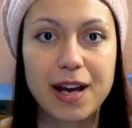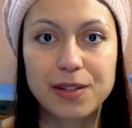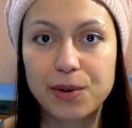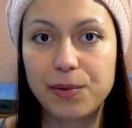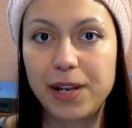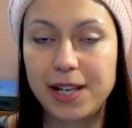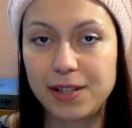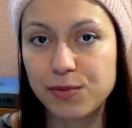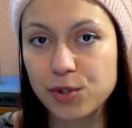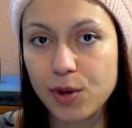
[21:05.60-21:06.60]
other
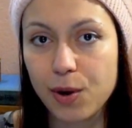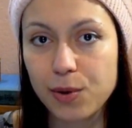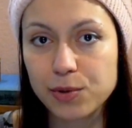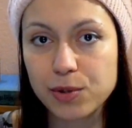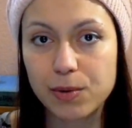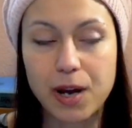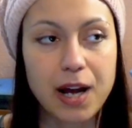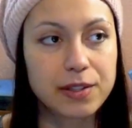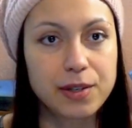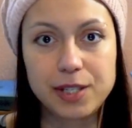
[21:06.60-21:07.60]
creative souls or
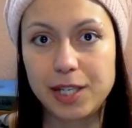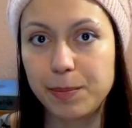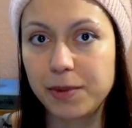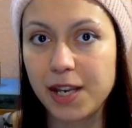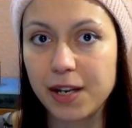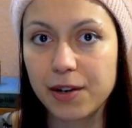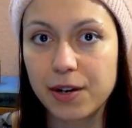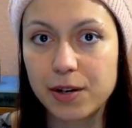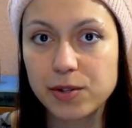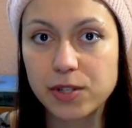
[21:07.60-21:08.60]
other deep
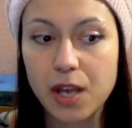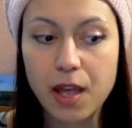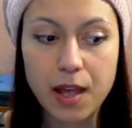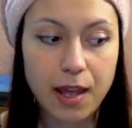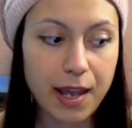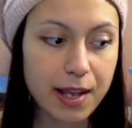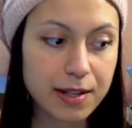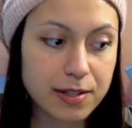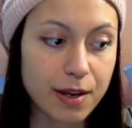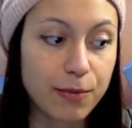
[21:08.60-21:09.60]
thinkers.
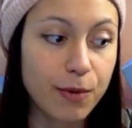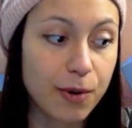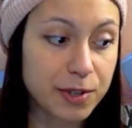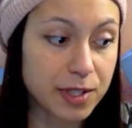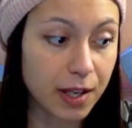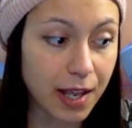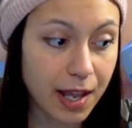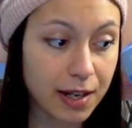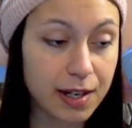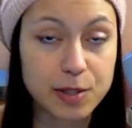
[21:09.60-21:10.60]
And of course,
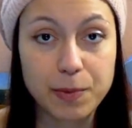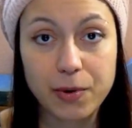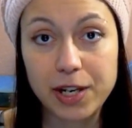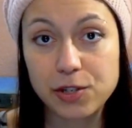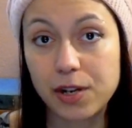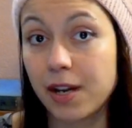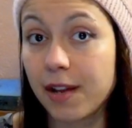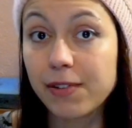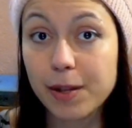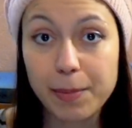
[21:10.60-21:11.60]
again, inspiration
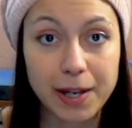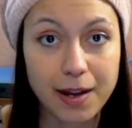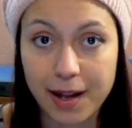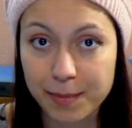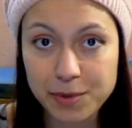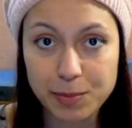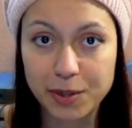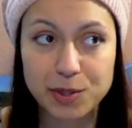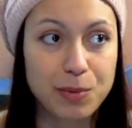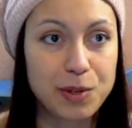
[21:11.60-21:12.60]
inevitably comes
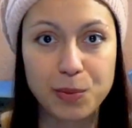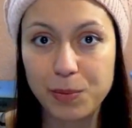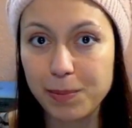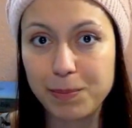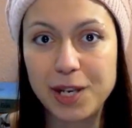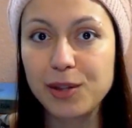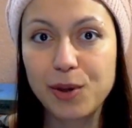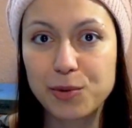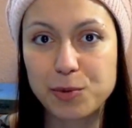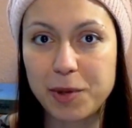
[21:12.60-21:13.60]
because when you meet
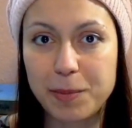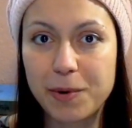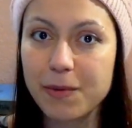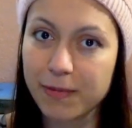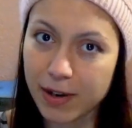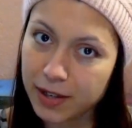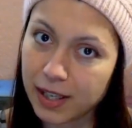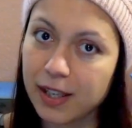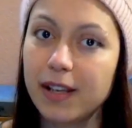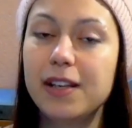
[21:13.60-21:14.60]
those people,
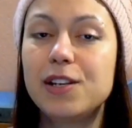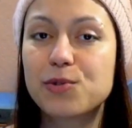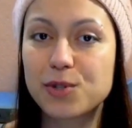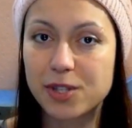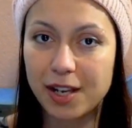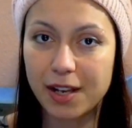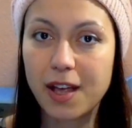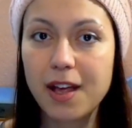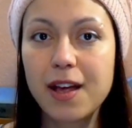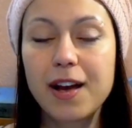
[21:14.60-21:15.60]
very interesting
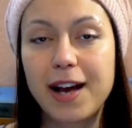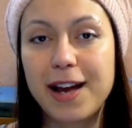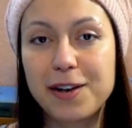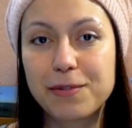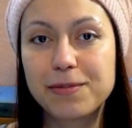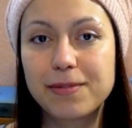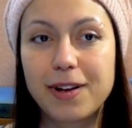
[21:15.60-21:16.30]
kind of